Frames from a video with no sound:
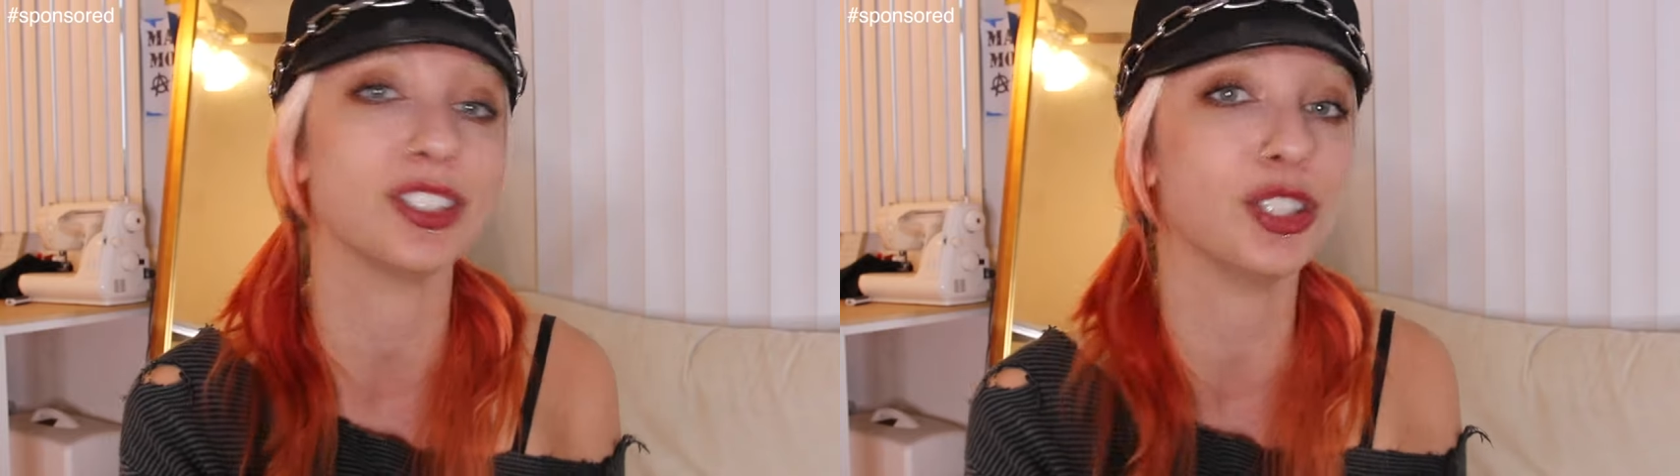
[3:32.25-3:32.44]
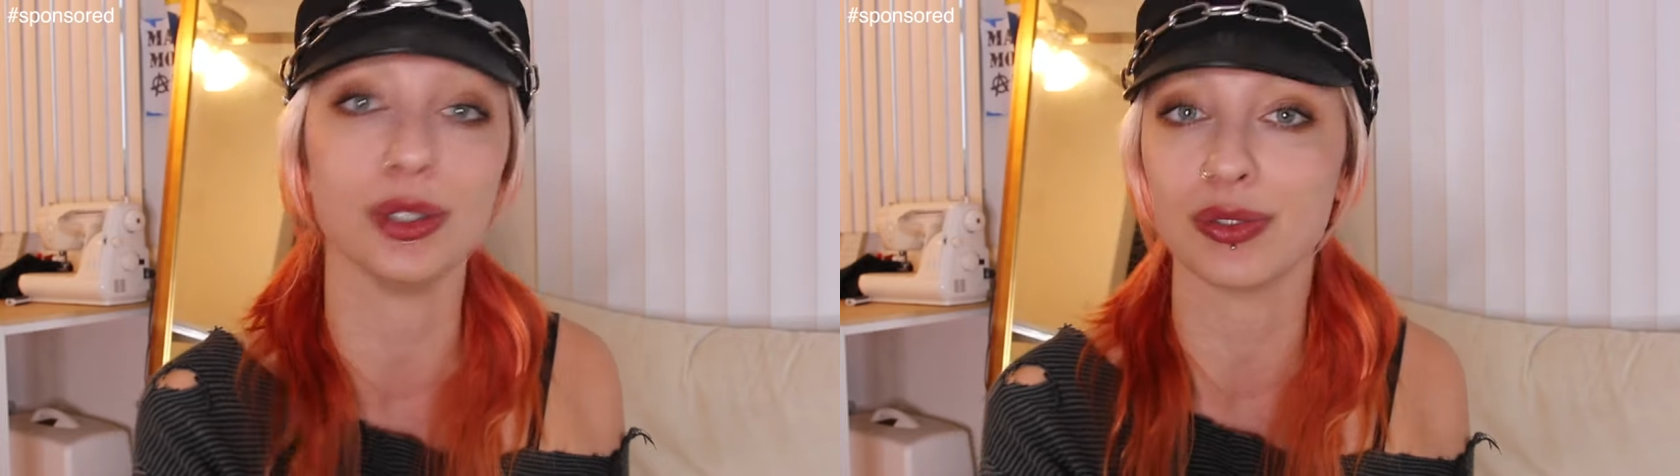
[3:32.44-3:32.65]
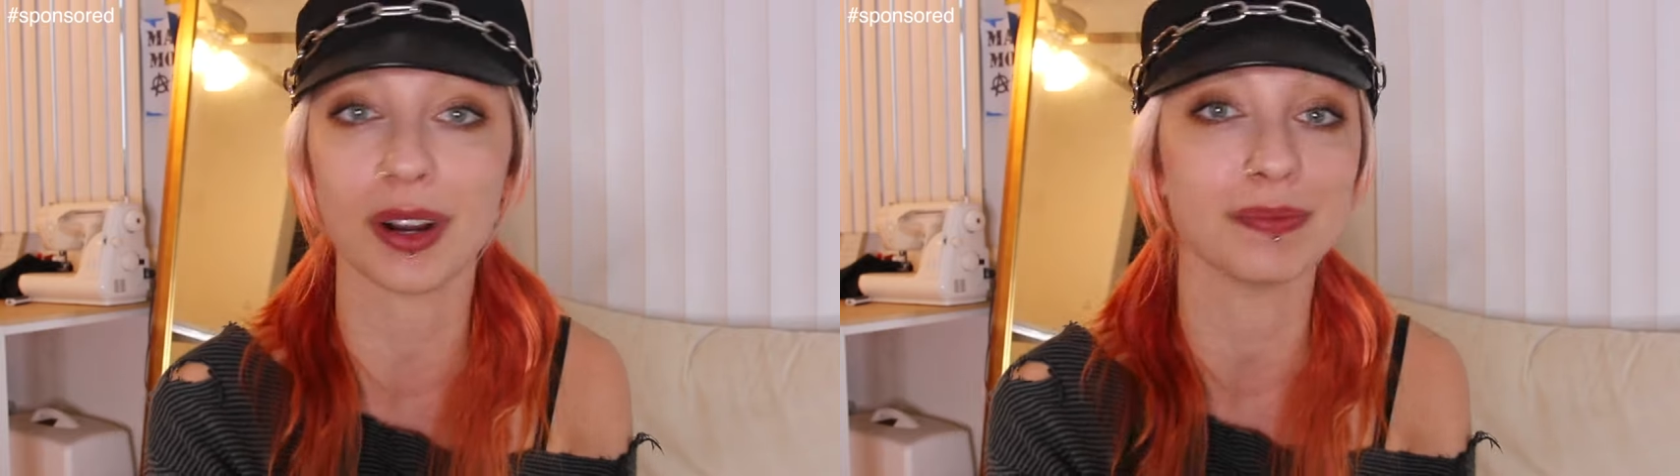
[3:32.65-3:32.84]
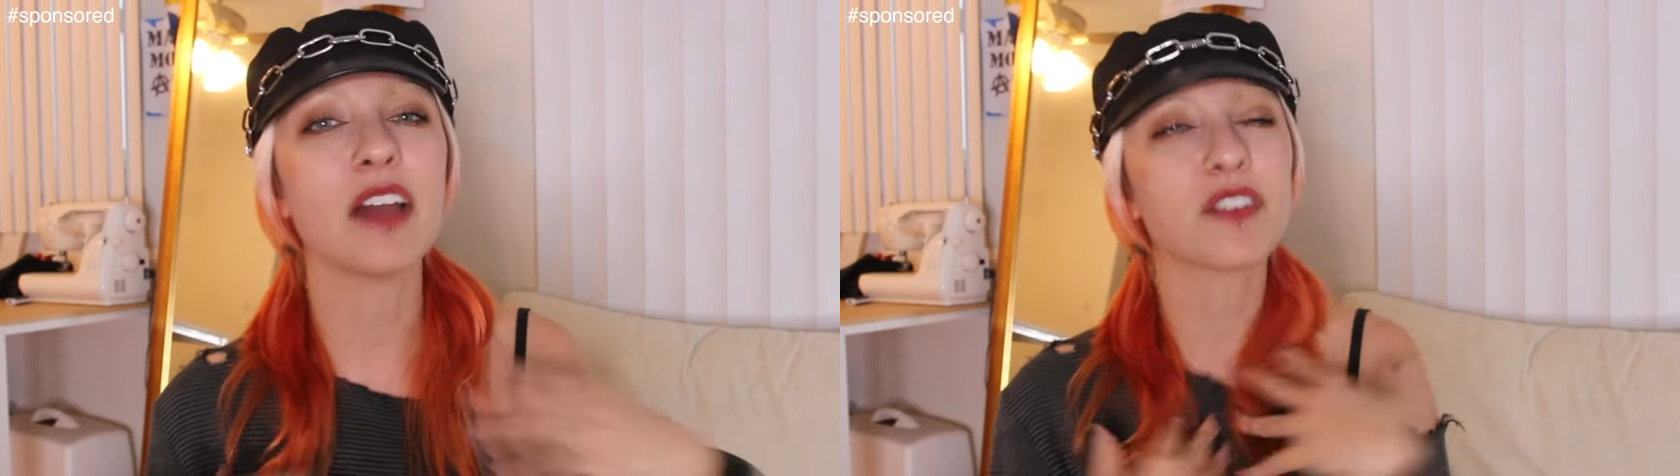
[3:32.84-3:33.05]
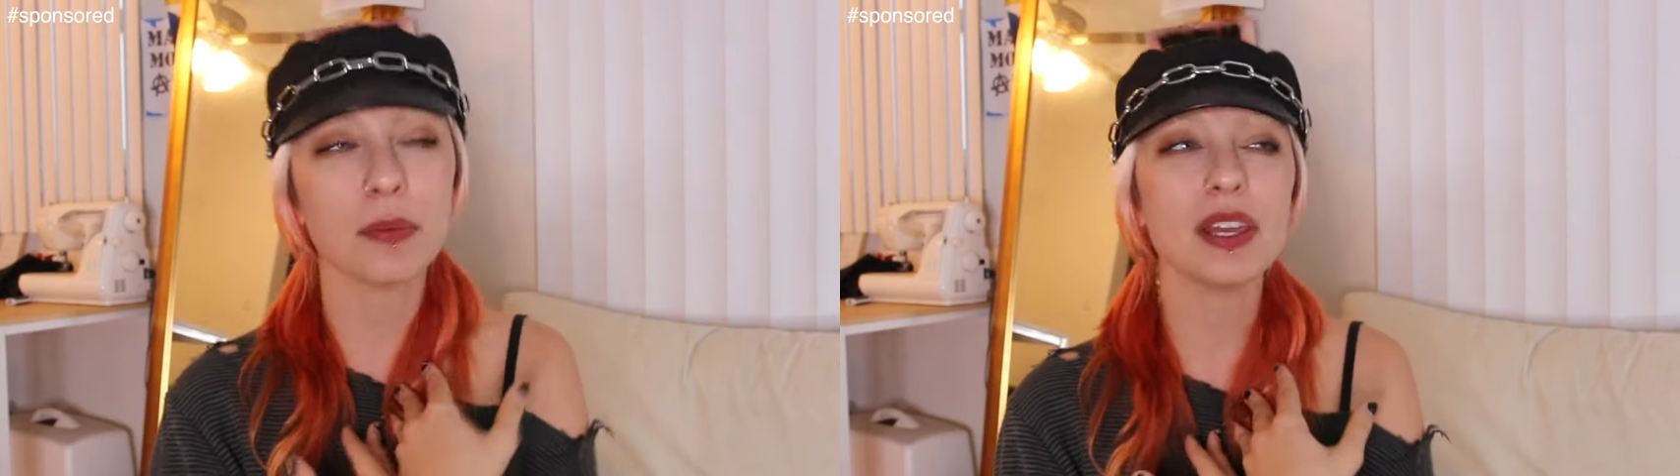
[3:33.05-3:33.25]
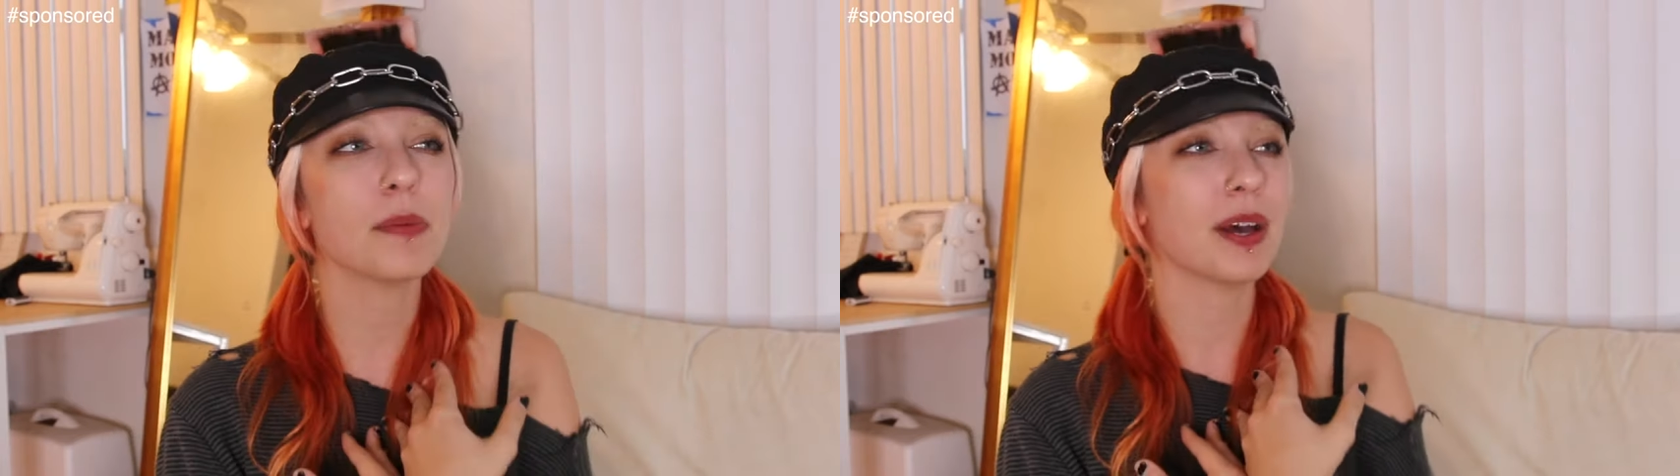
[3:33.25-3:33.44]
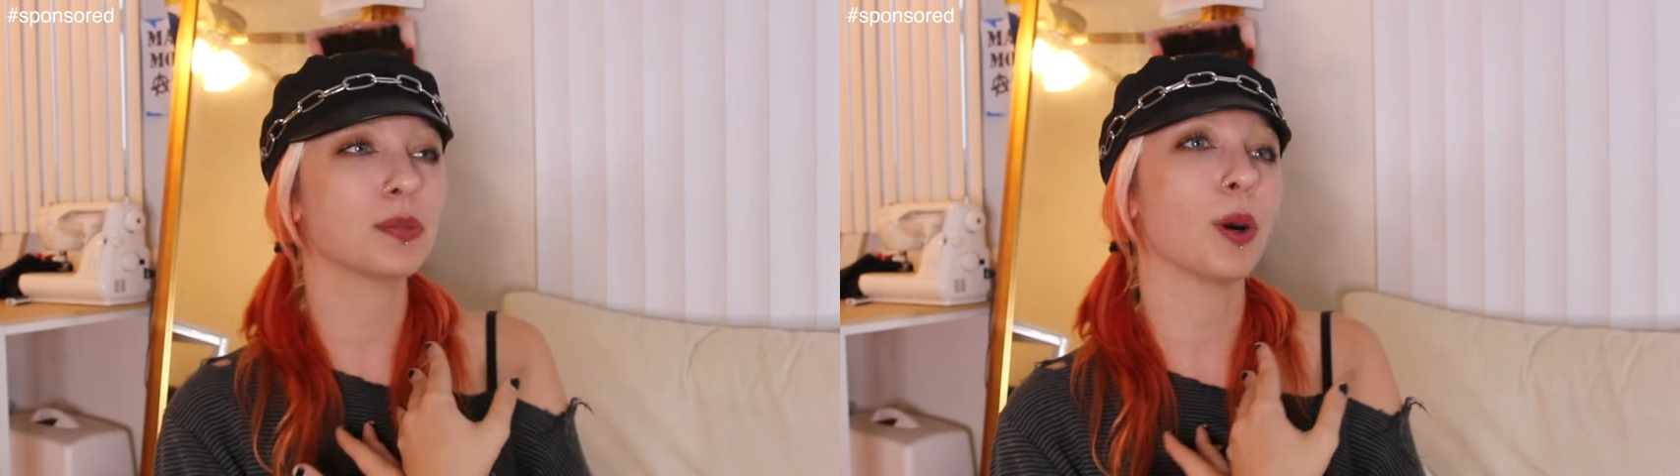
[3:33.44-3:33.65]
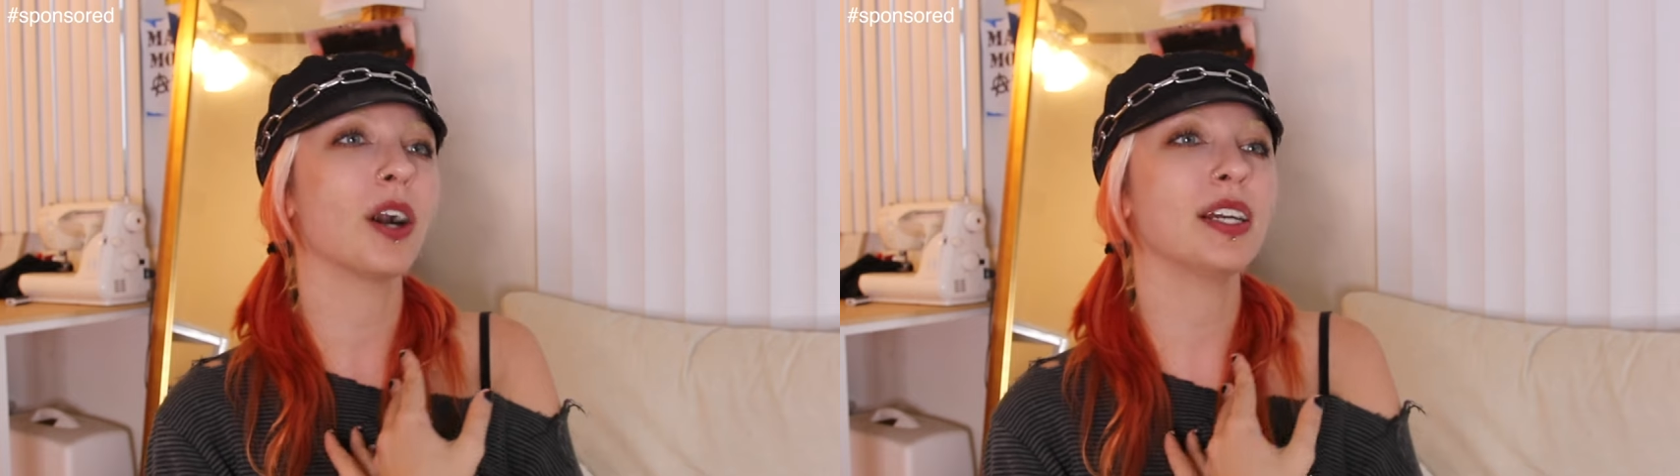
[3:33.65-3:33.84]
to choose from. And for me, the
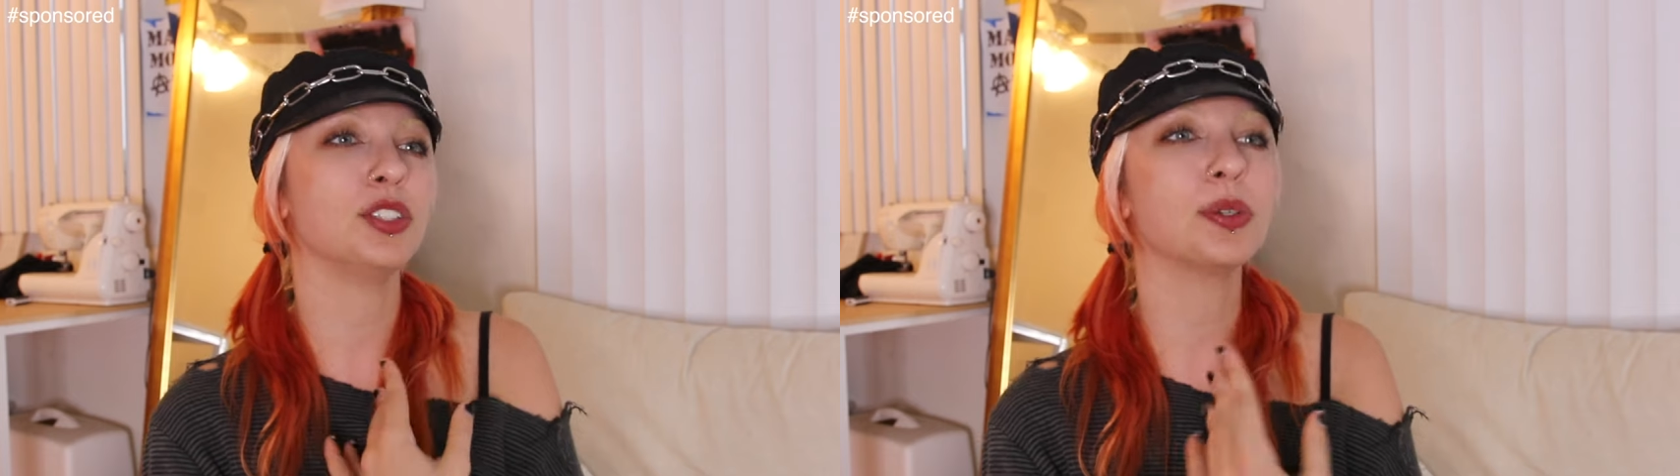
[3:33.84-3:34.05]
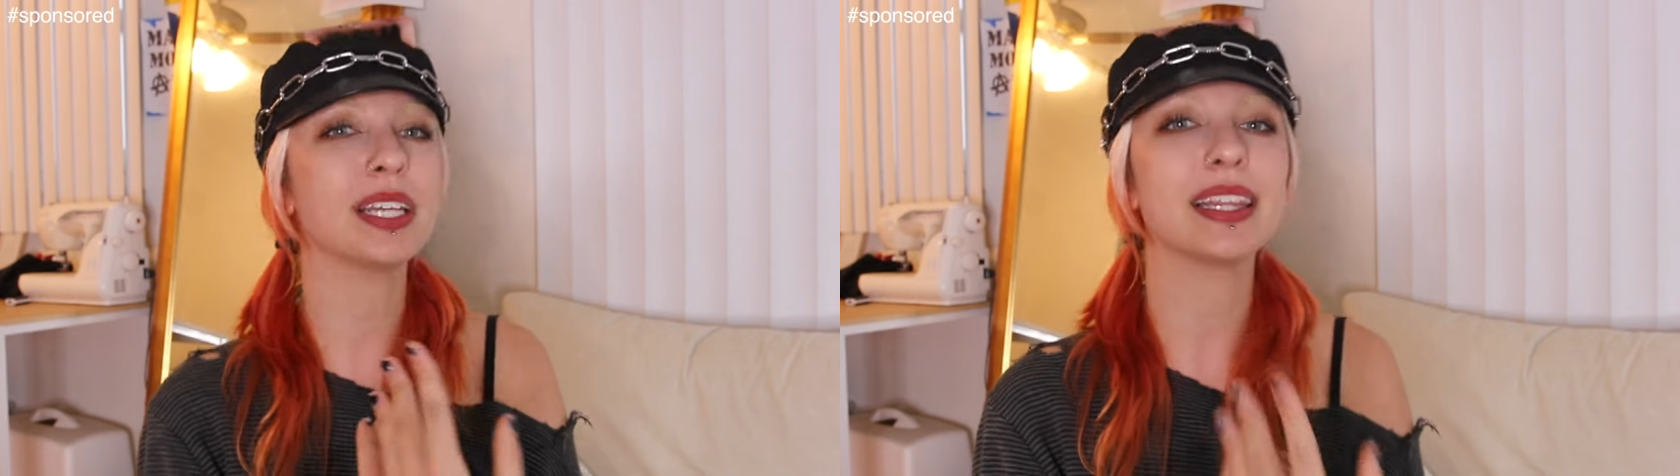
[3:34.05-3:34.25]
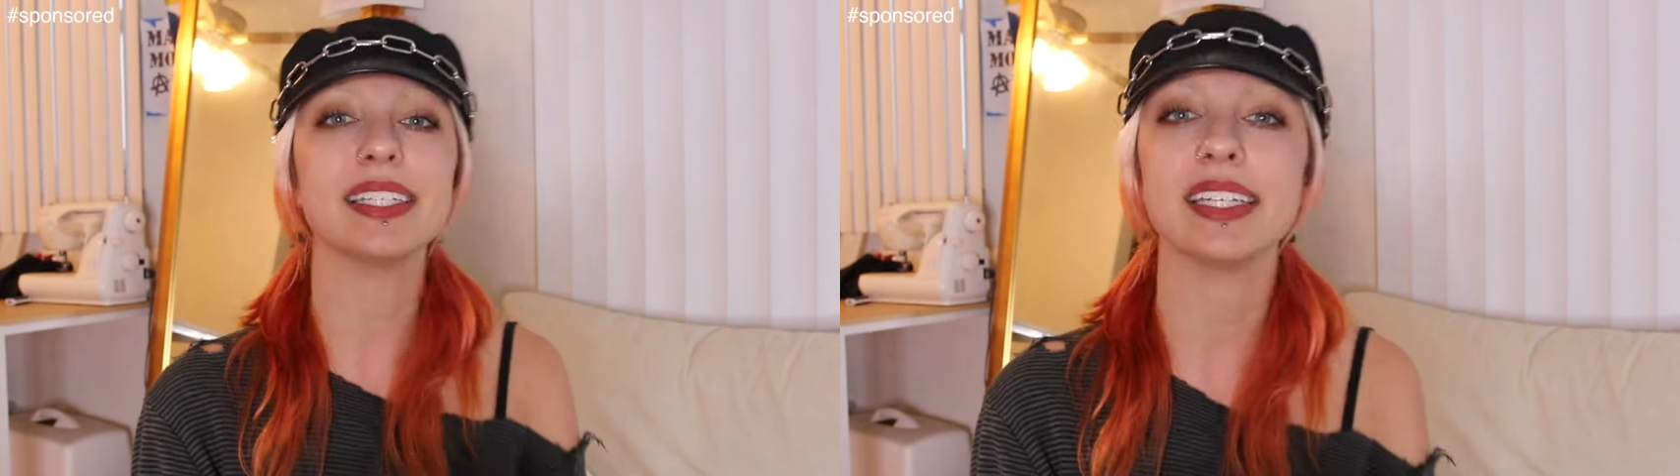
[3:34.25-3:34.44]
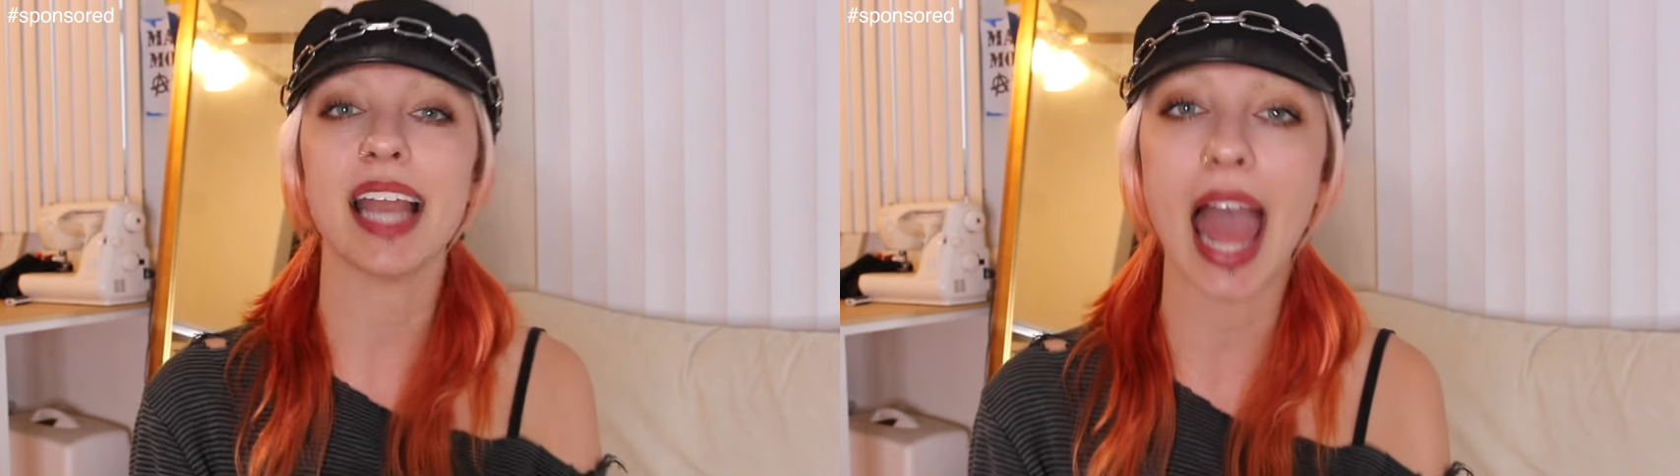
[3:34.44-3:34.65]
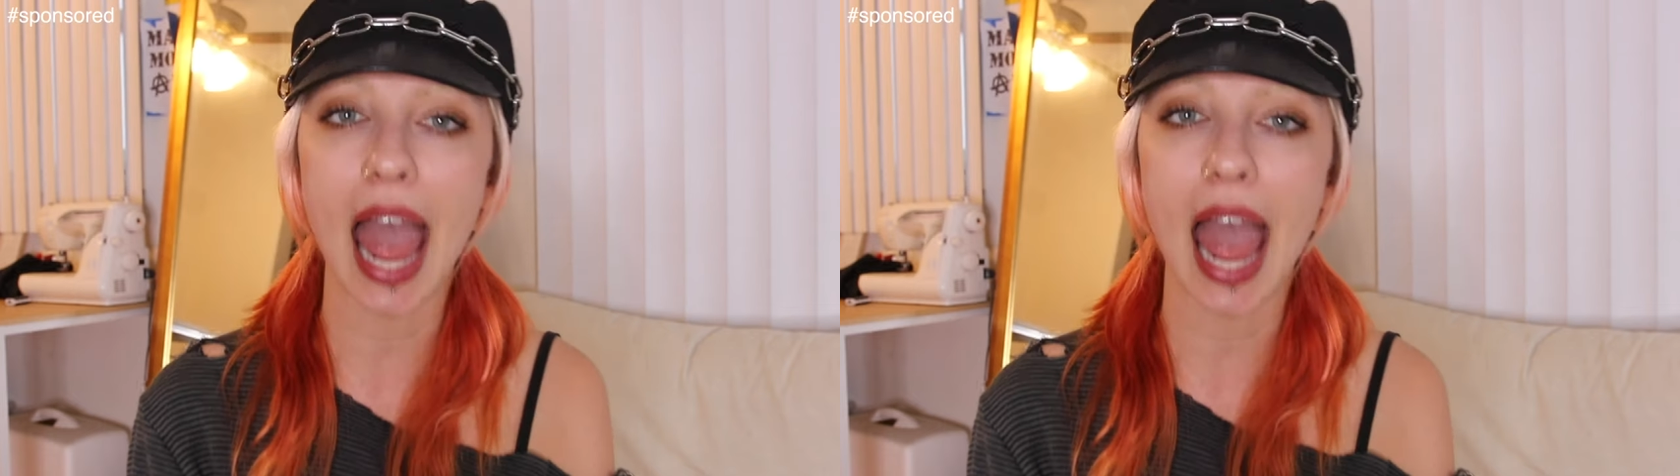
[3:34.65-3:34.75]
best part is you can listen